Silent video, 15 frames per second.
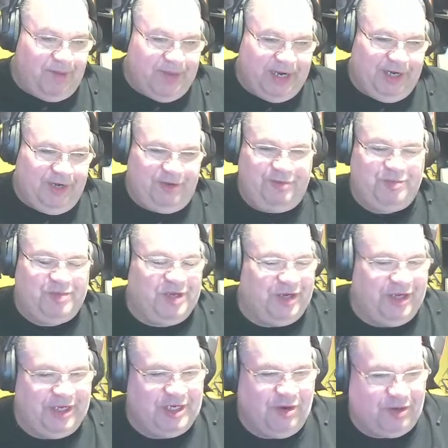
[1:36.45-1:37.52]
I'm not going to mute
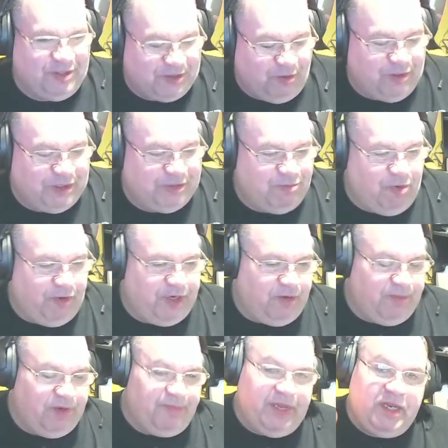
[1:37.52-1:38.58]
it, you know, because of course you won't
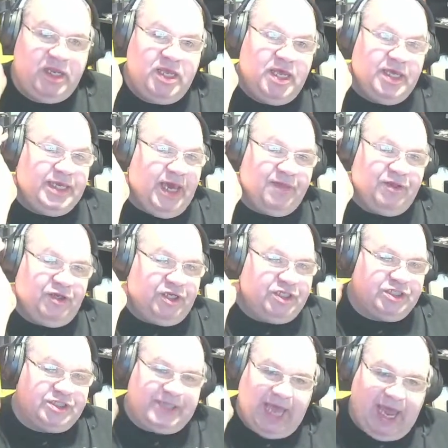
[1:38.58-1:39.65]
hear me. But yeah, you
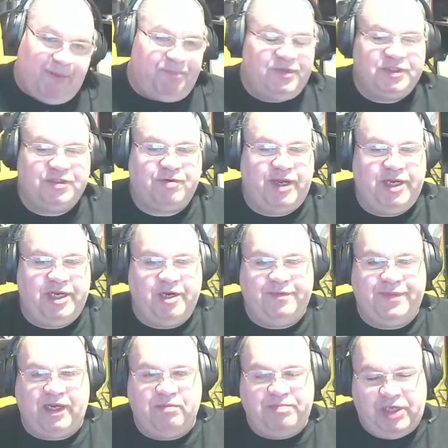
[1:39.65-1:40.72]
could just tap this right here.
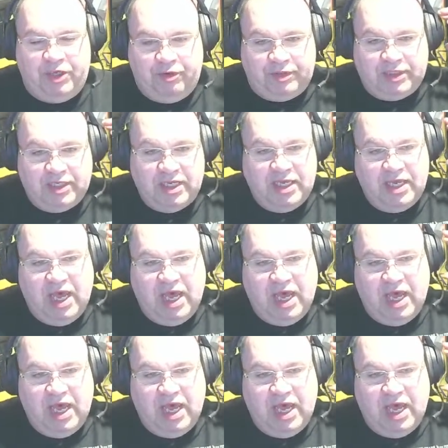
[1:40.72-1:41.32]
That'll mute.